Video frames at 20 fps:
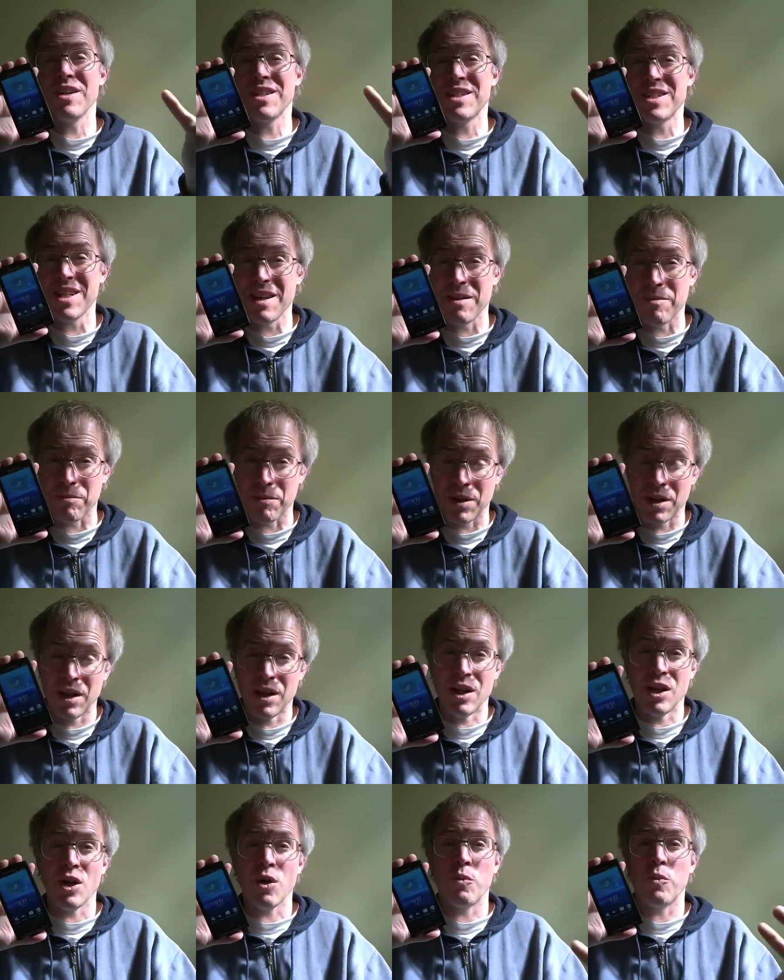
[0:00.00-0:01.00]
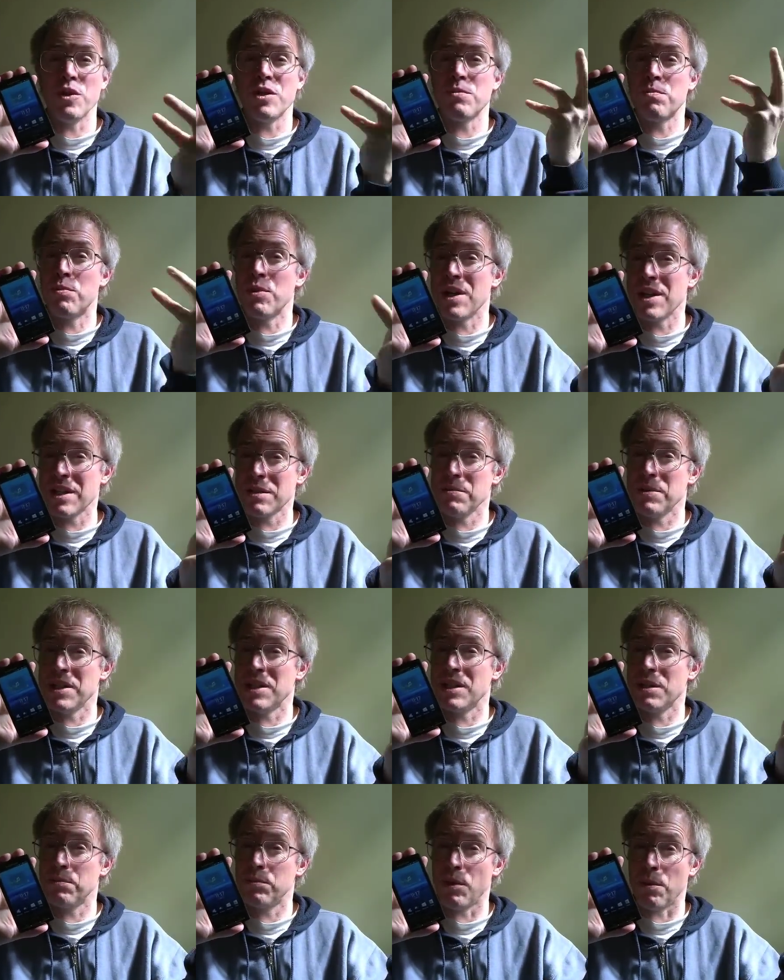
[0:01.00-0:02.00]
very dim, which brings
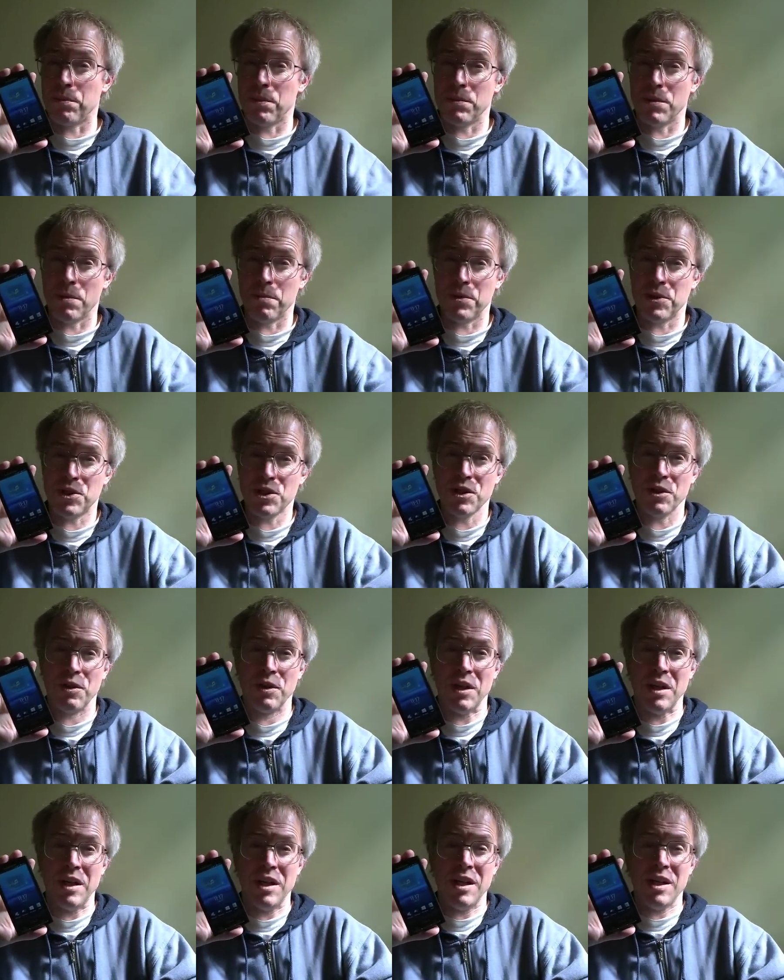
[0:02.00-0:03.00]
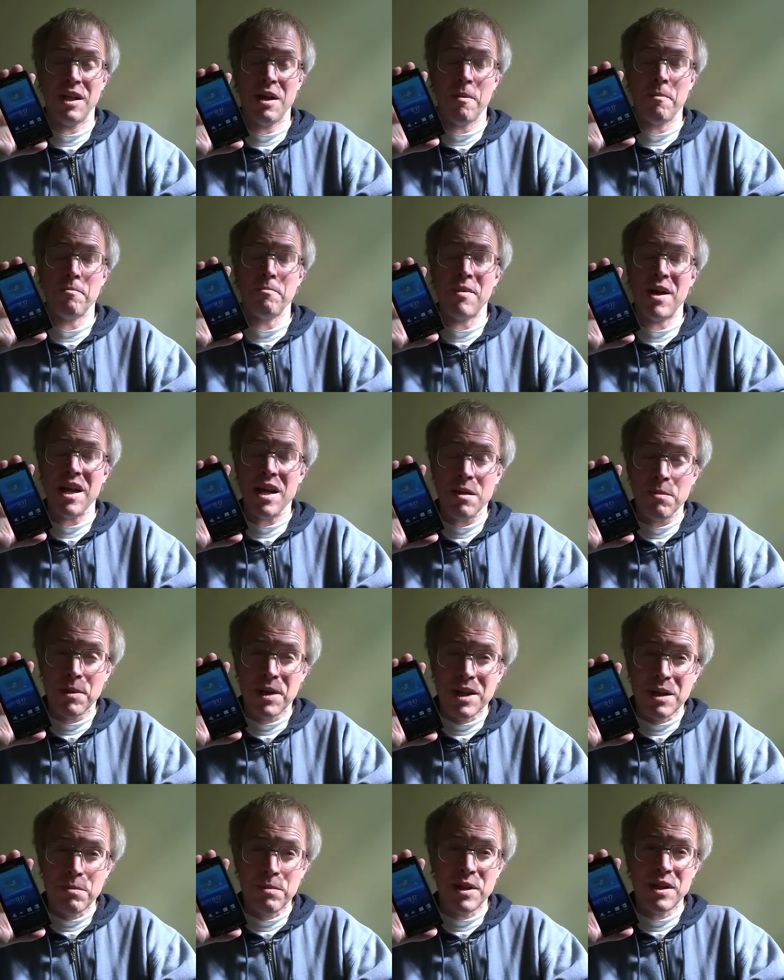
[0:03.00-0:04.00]
me to the problem number two.
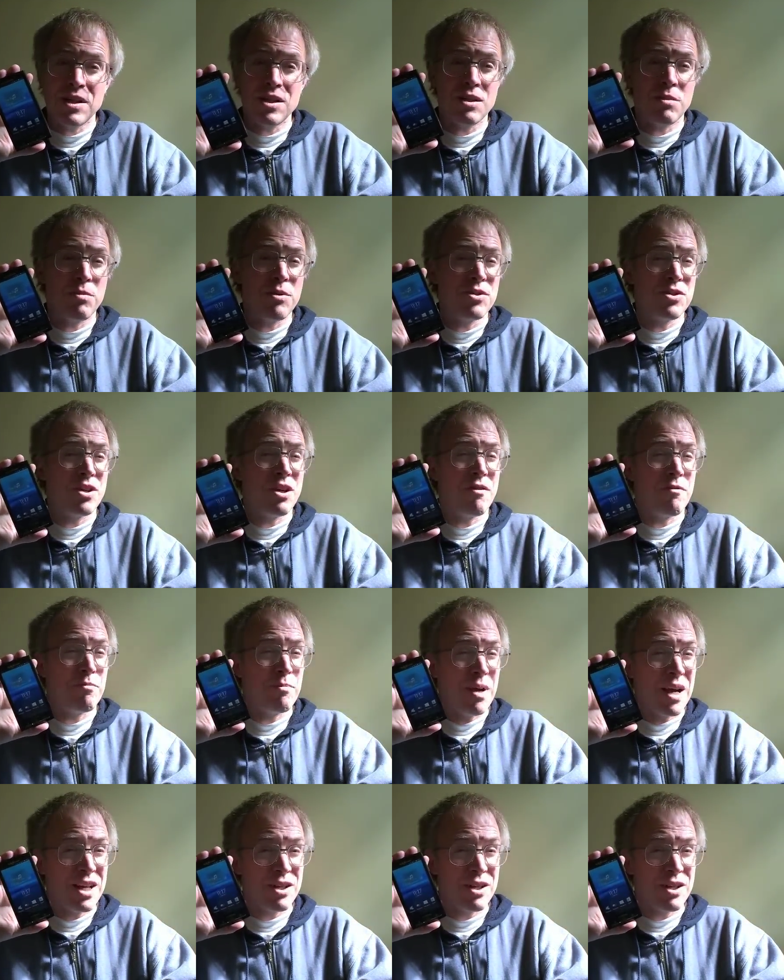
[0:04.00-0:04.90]
Maybe in a bid to preserve